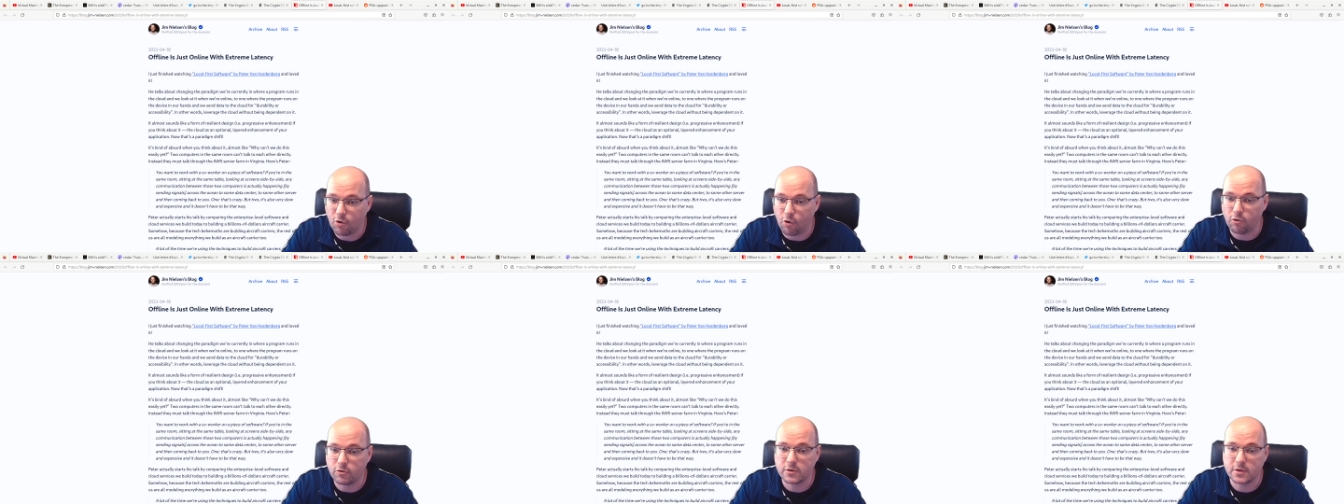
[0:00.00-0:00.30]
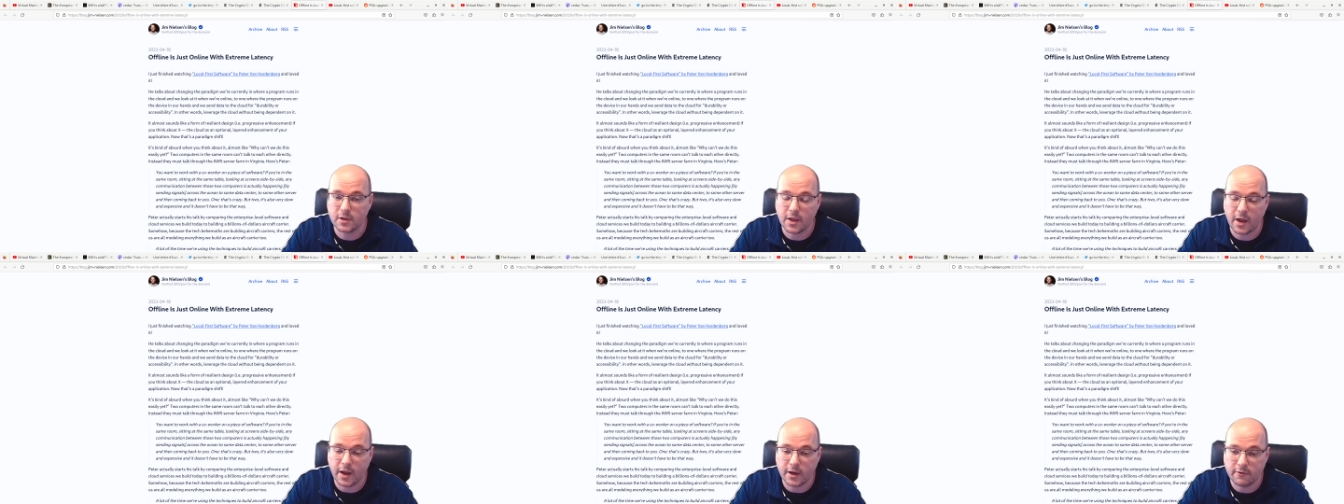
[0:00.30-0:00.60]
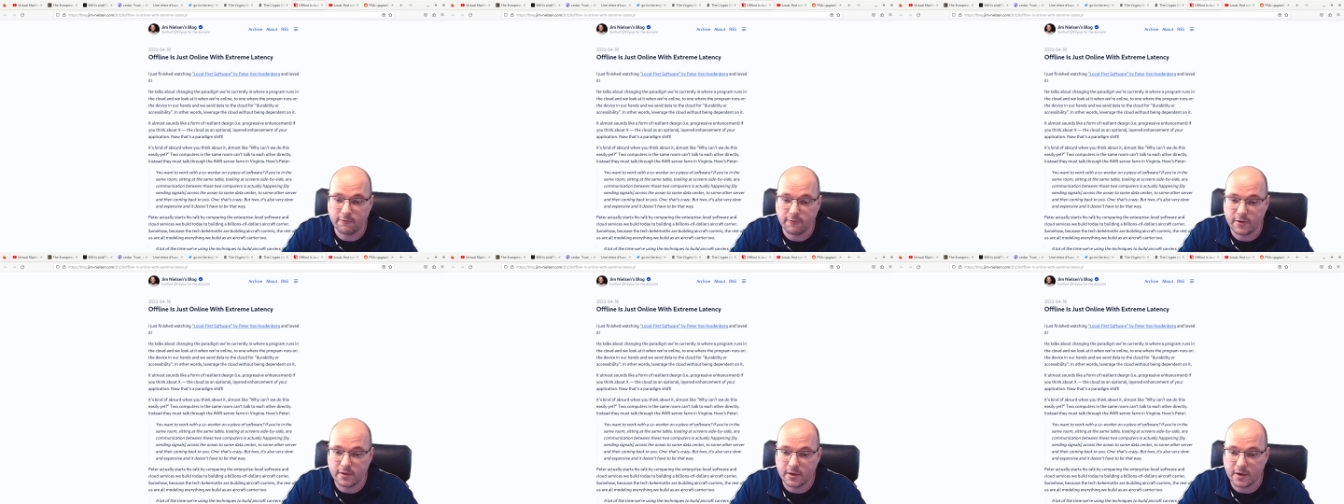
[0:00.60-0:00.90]
online
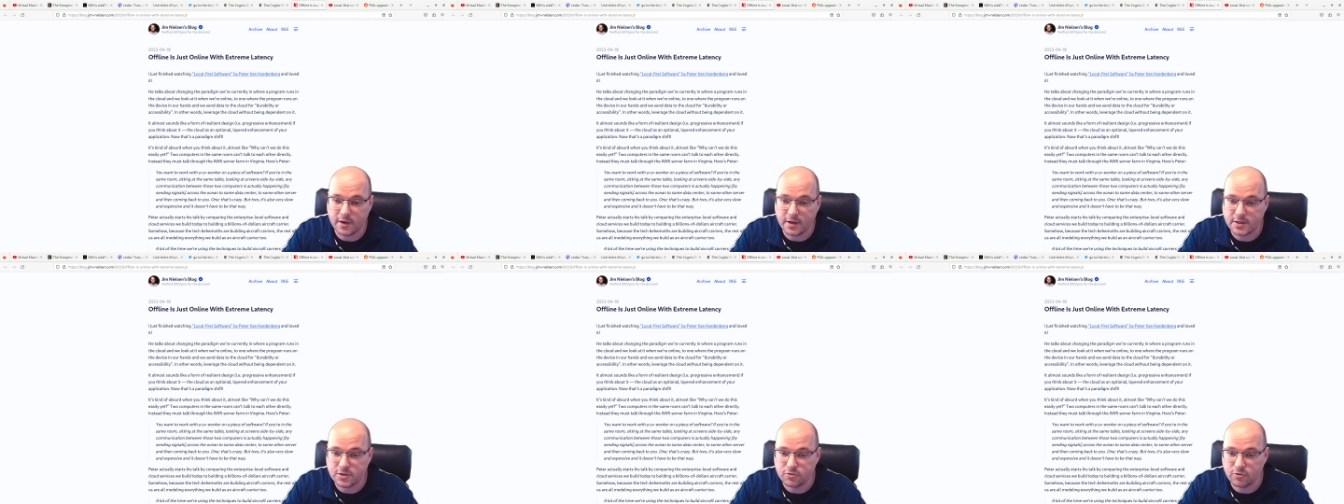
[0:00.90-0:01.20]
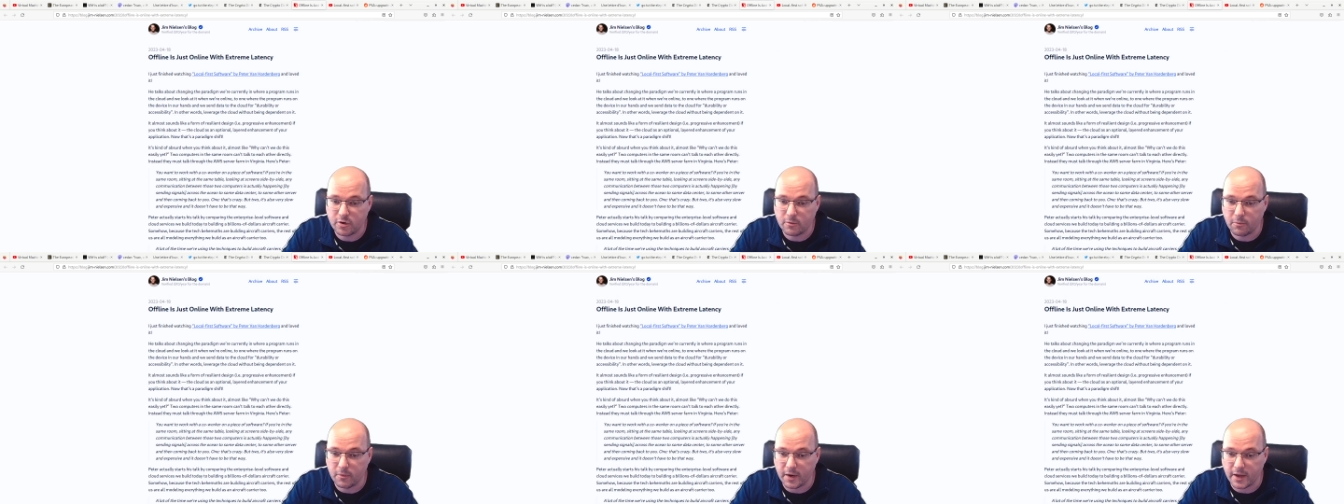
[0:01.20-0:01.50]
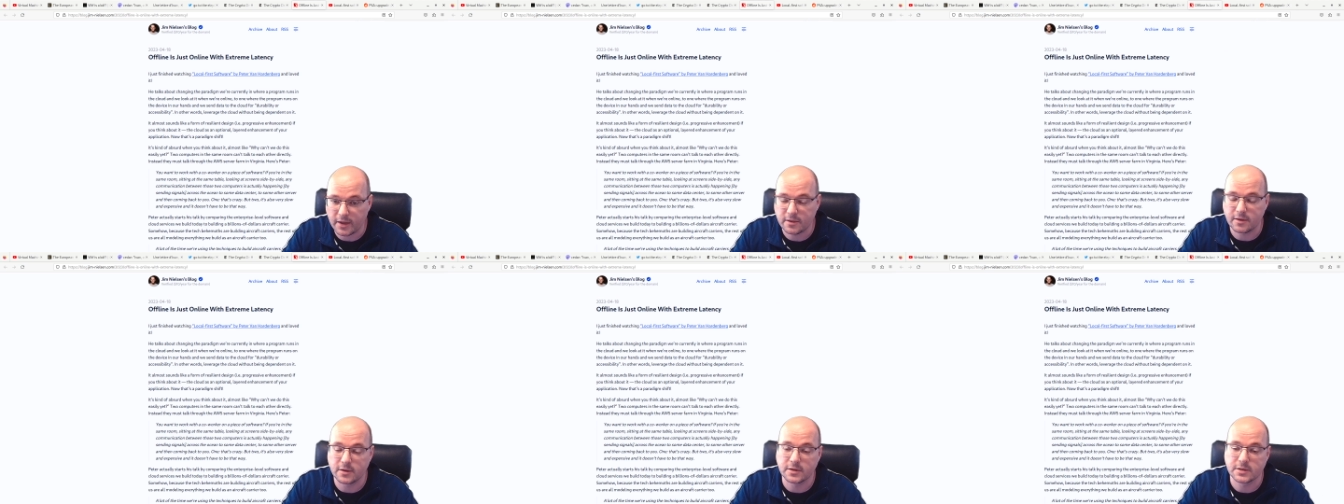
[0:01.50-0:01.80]
with an extreme
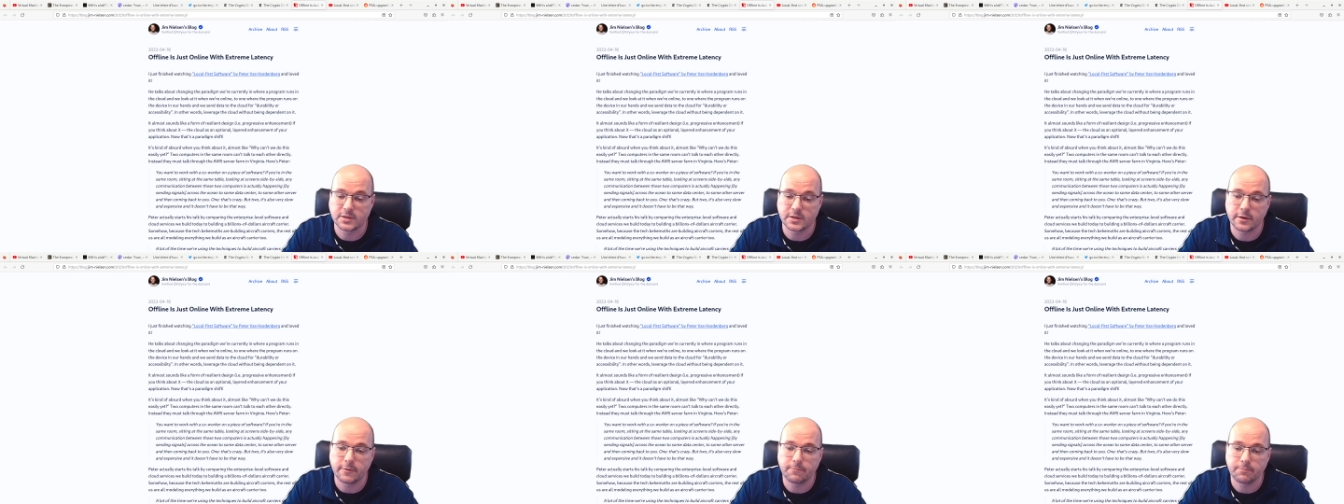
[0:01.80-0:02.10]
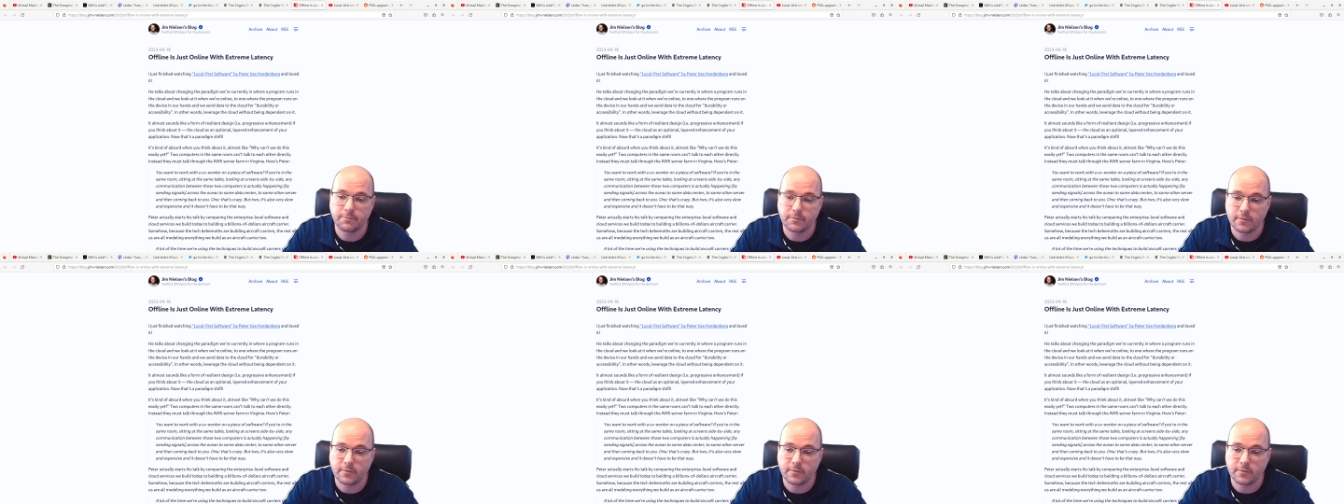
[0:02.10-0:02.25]
latency.